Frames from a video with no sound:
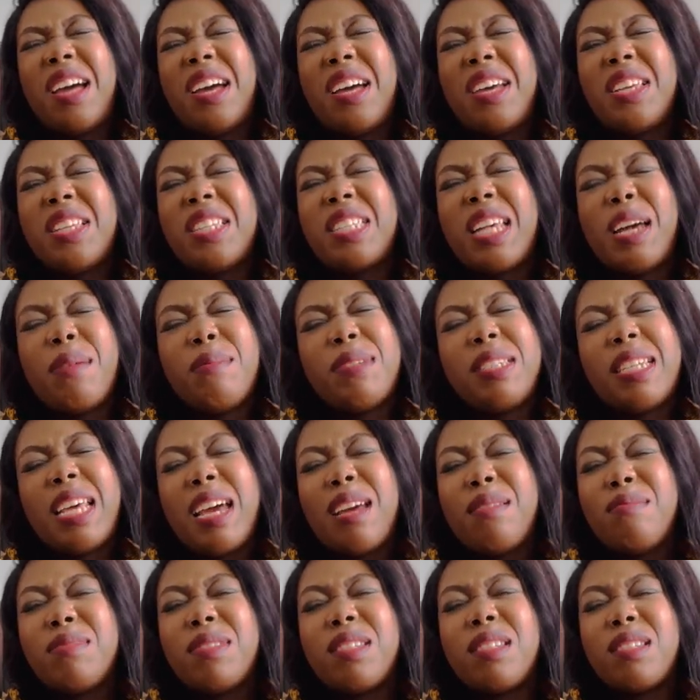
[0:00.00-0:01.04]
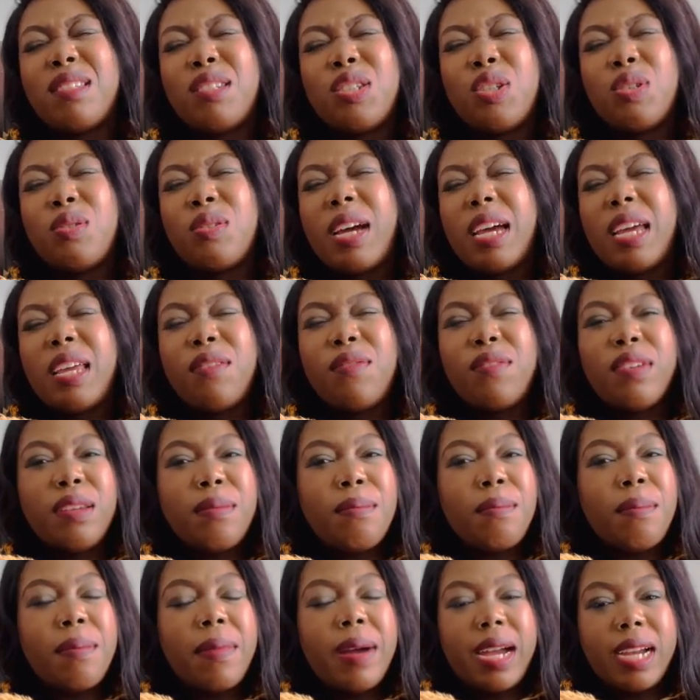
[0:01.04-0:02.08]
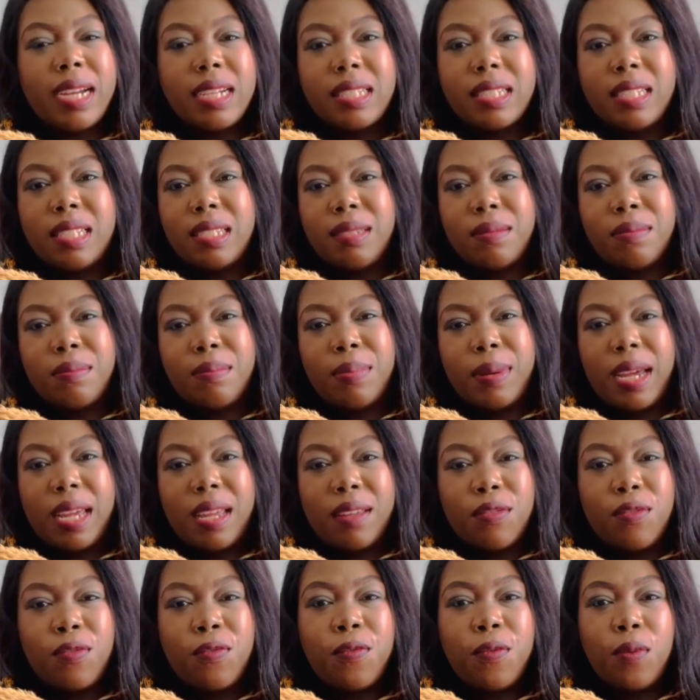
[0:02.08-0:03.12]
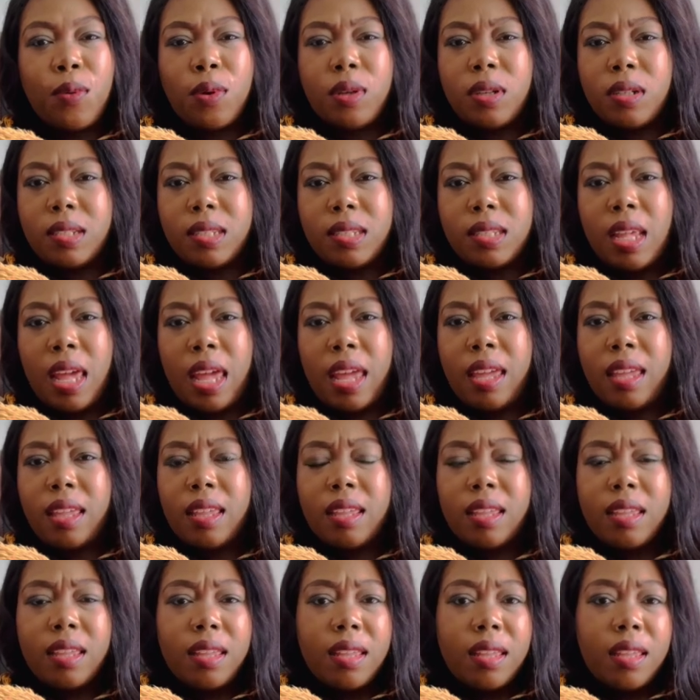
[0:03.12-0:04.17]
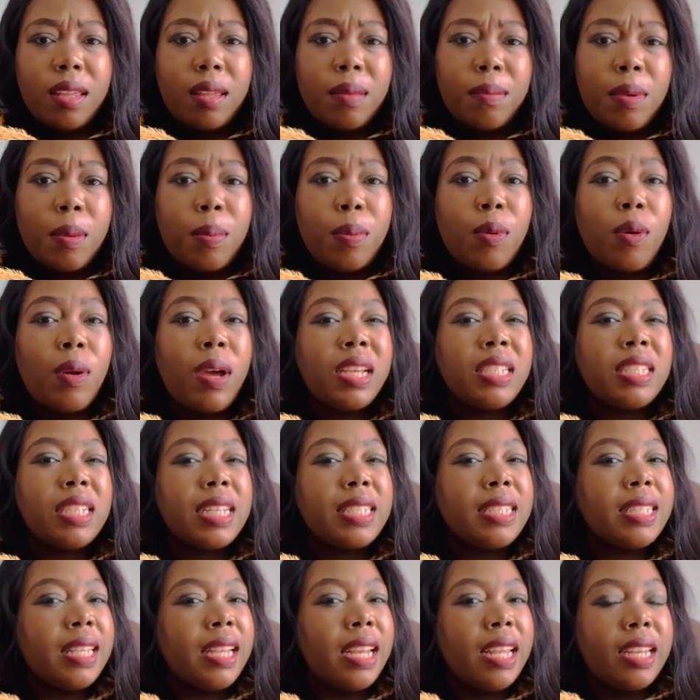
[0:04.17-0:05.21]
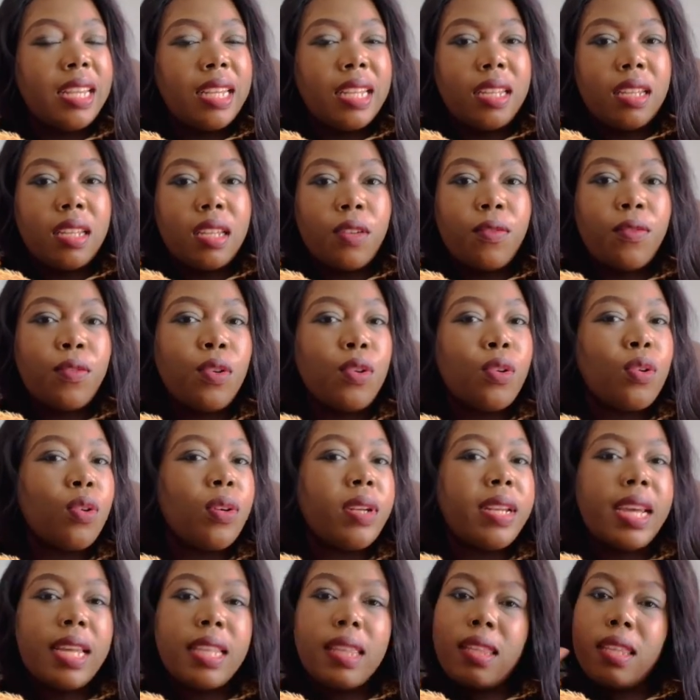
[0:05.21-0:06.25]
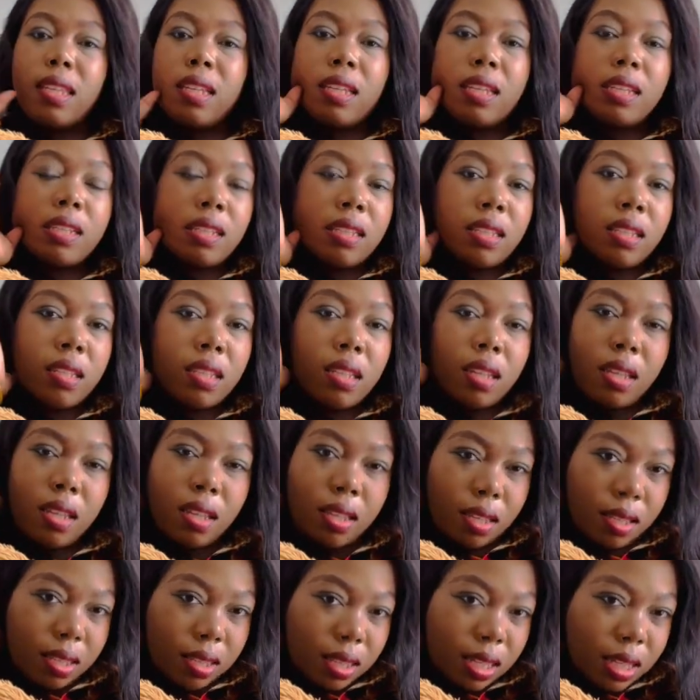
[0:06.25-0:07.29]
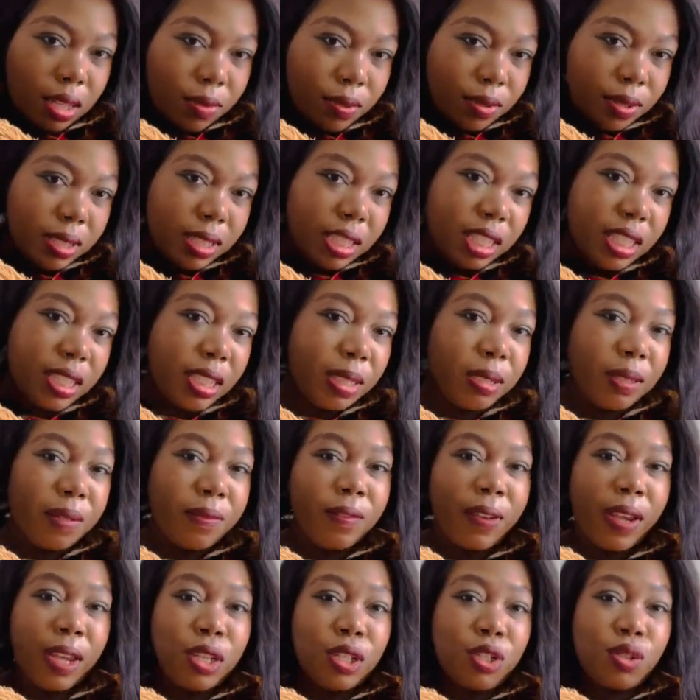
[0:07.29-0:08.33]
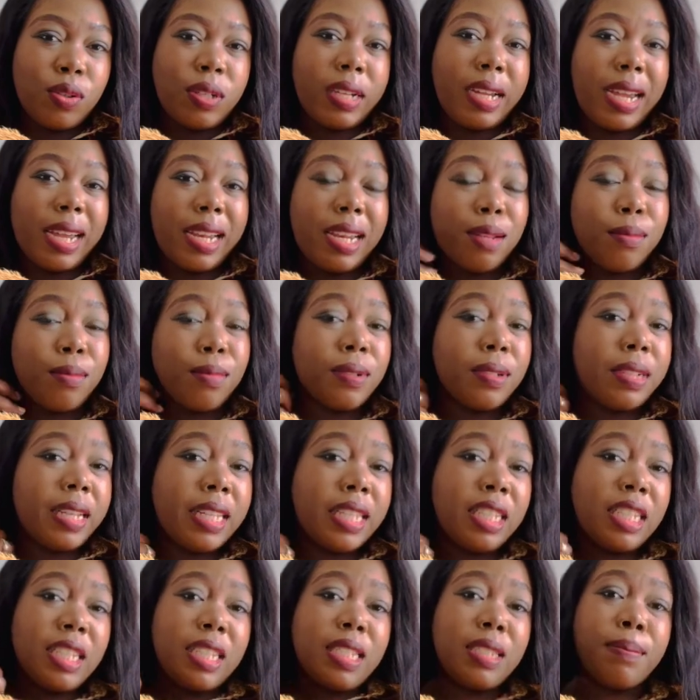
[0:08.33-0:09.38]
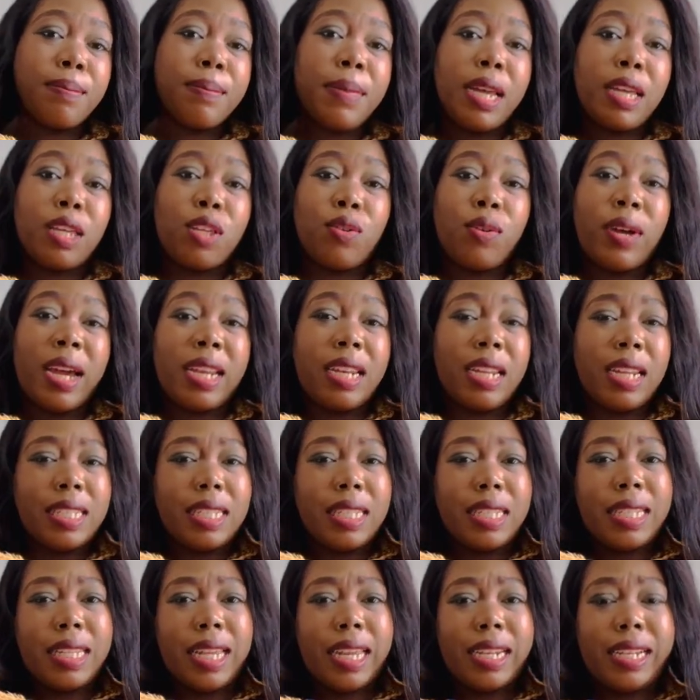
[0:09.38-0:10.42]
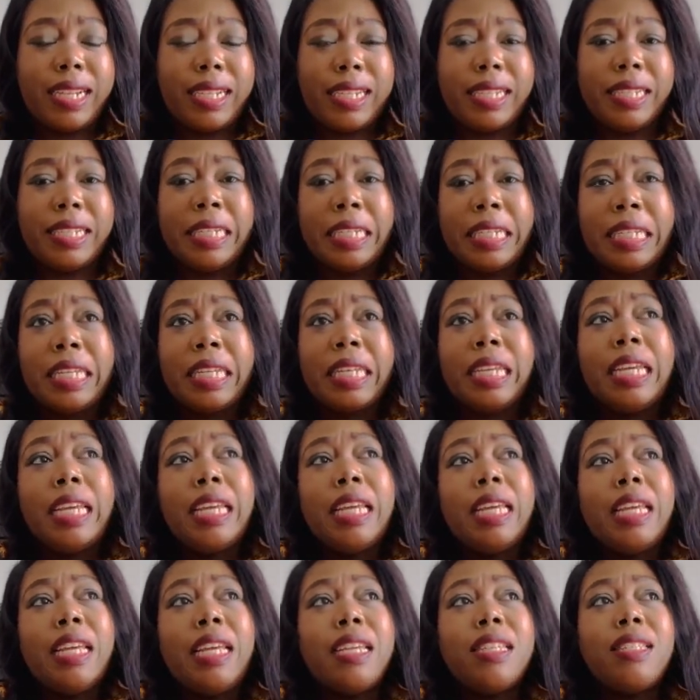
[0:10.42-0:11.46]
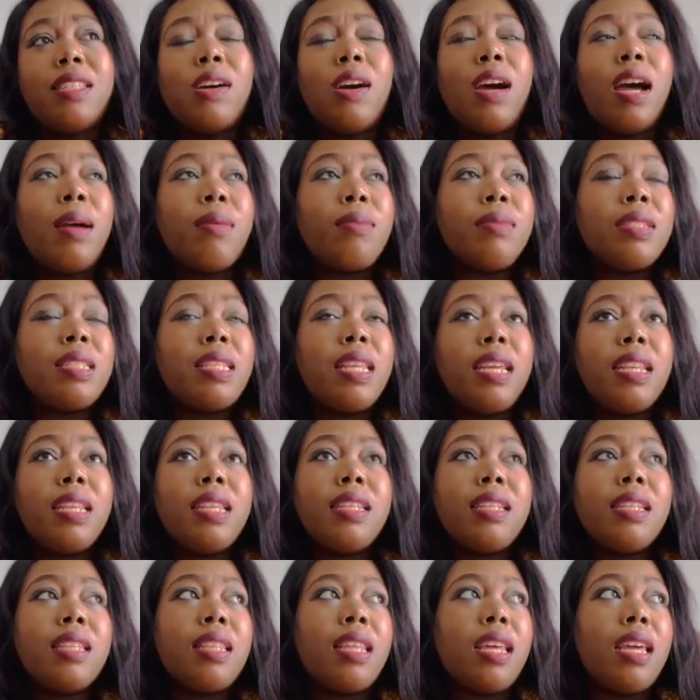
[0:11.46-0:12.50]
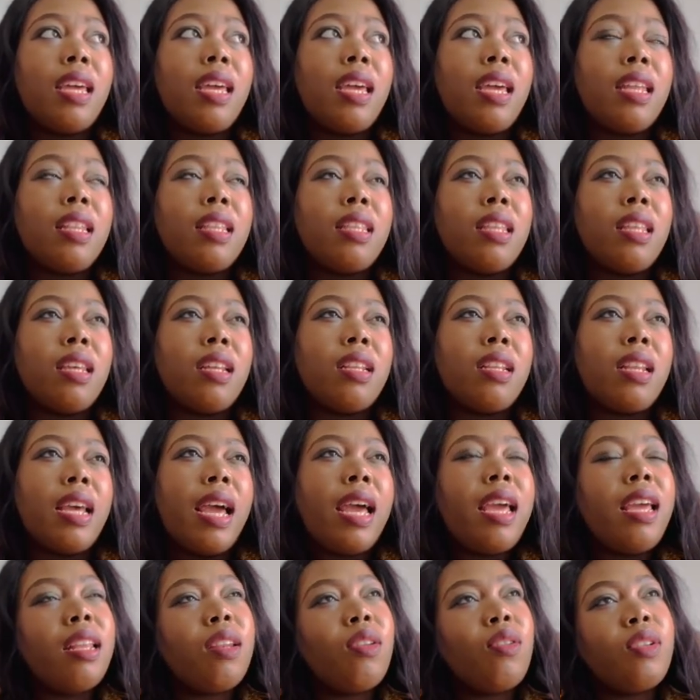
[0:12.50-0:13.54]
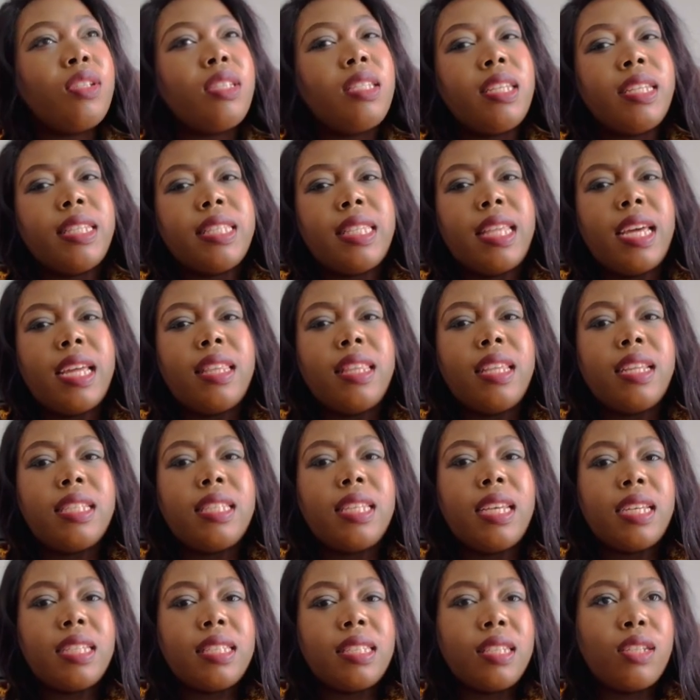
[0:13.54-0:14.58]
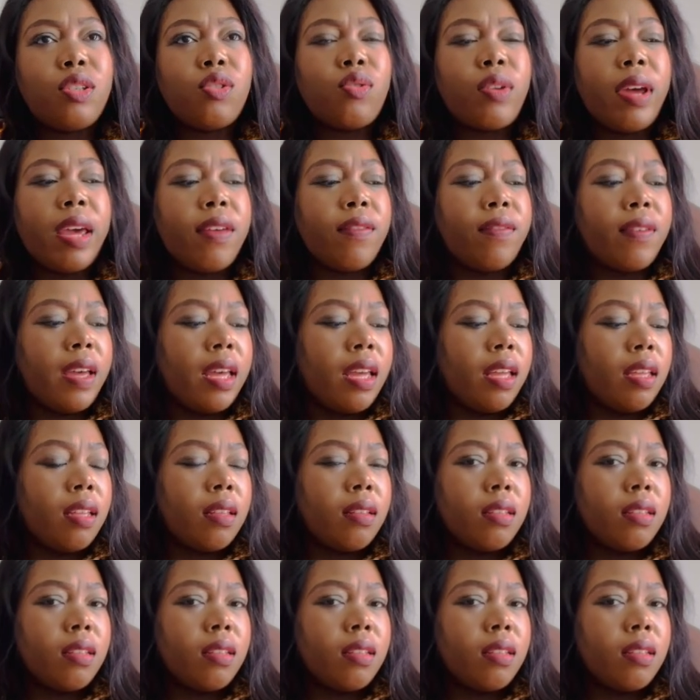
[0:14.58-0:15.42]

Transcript: Sometimes you are even mugged by fools, hey? People who are just learning. If you know nothing, they will just find you gullible and just mug you unnecessarily. So I'm standing there and then I noticed that the taxi driver